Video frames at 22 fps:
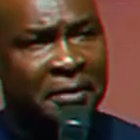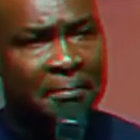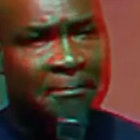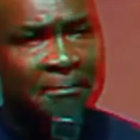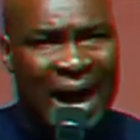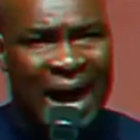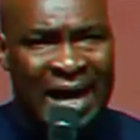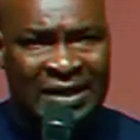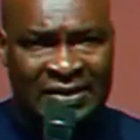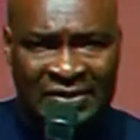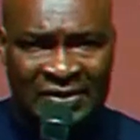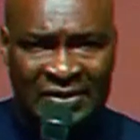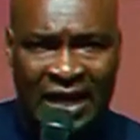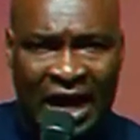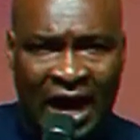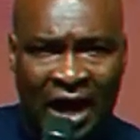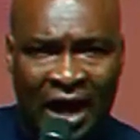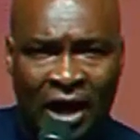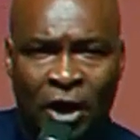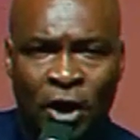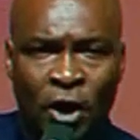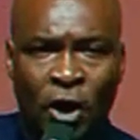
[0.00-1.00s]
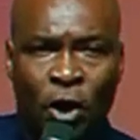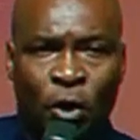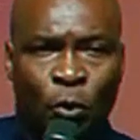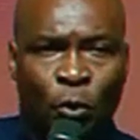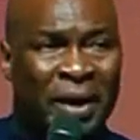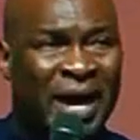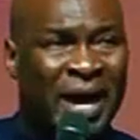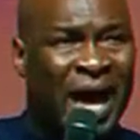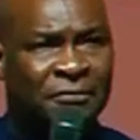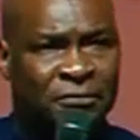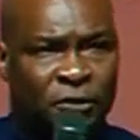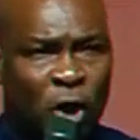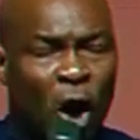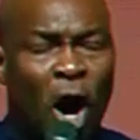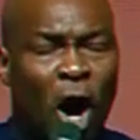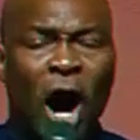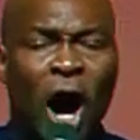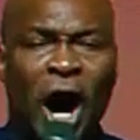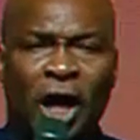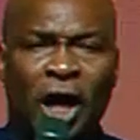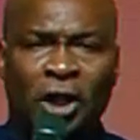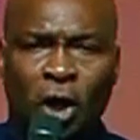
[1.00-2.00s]
Master, we have
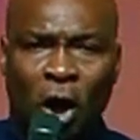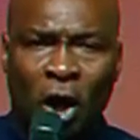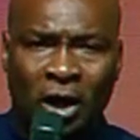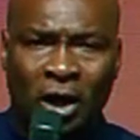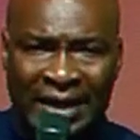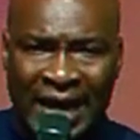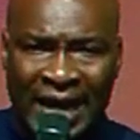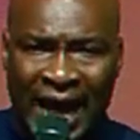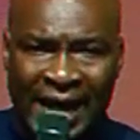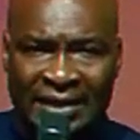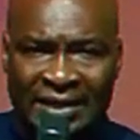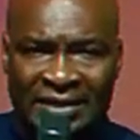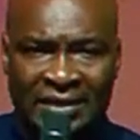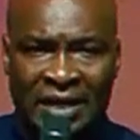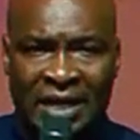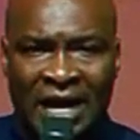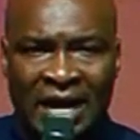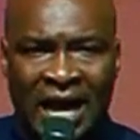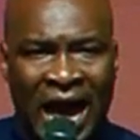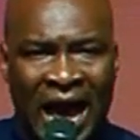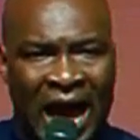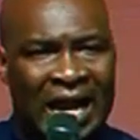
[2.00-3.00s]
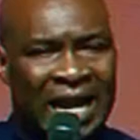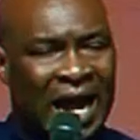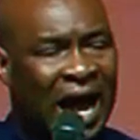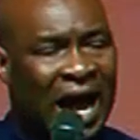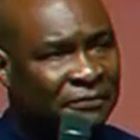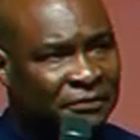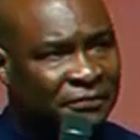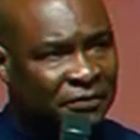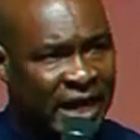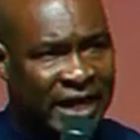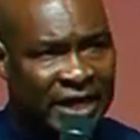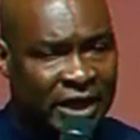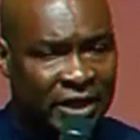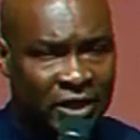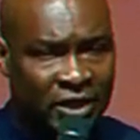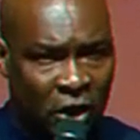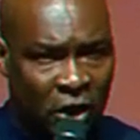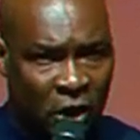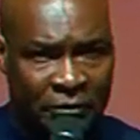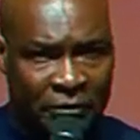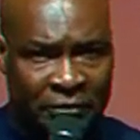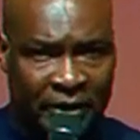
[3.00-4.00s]
toiled all night and have taken
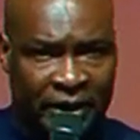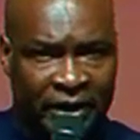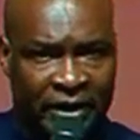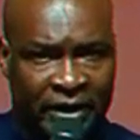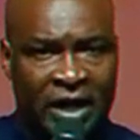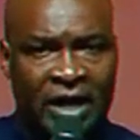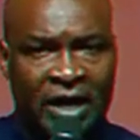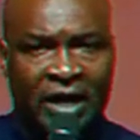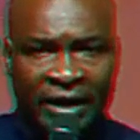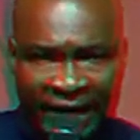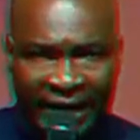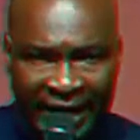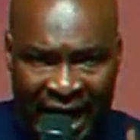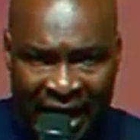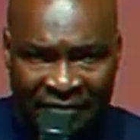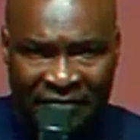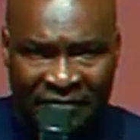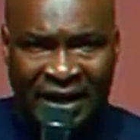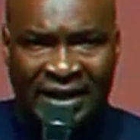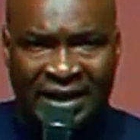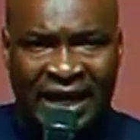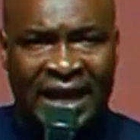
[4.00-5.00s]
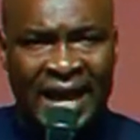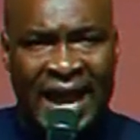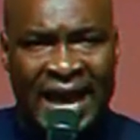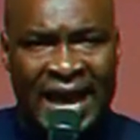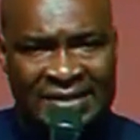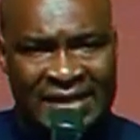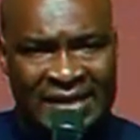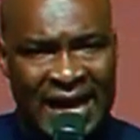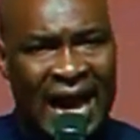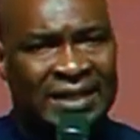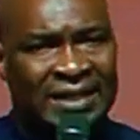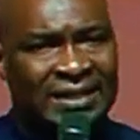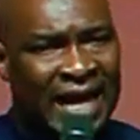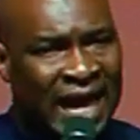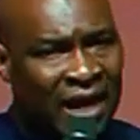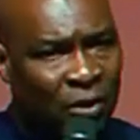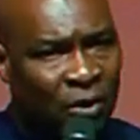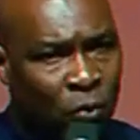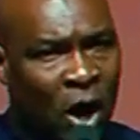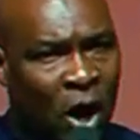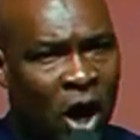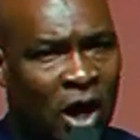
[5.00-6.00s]
nothing. Nevertheless, at
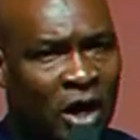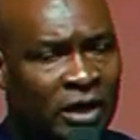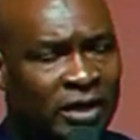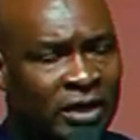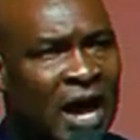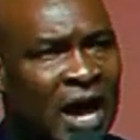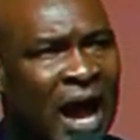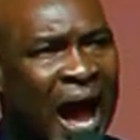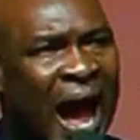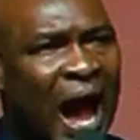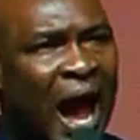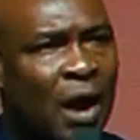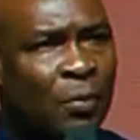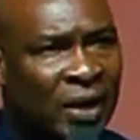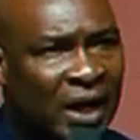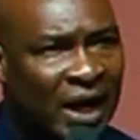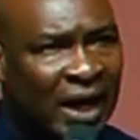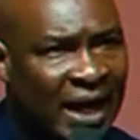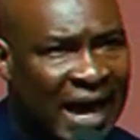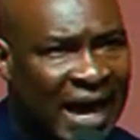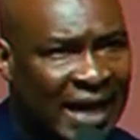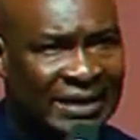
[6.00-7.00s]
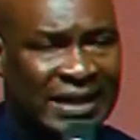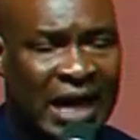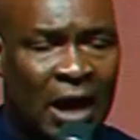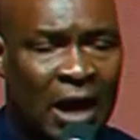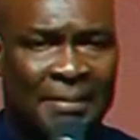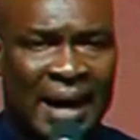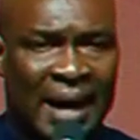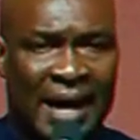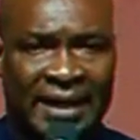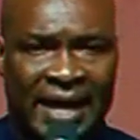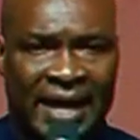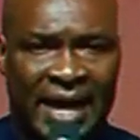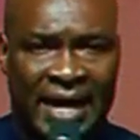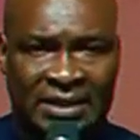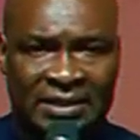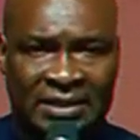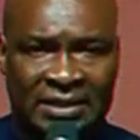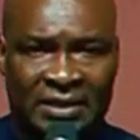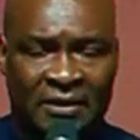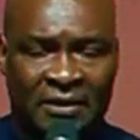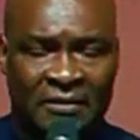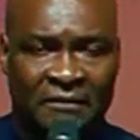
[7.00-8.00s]
thy word, I will let down my
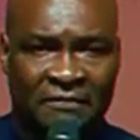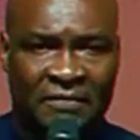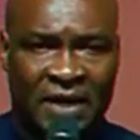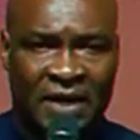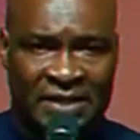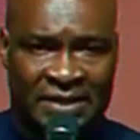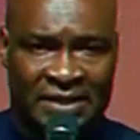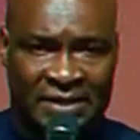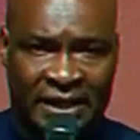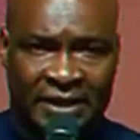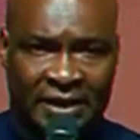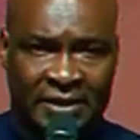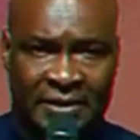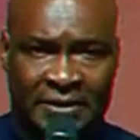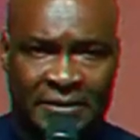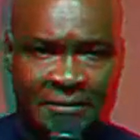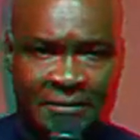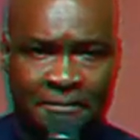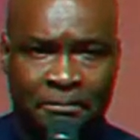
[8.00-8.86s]
net. Verse 6.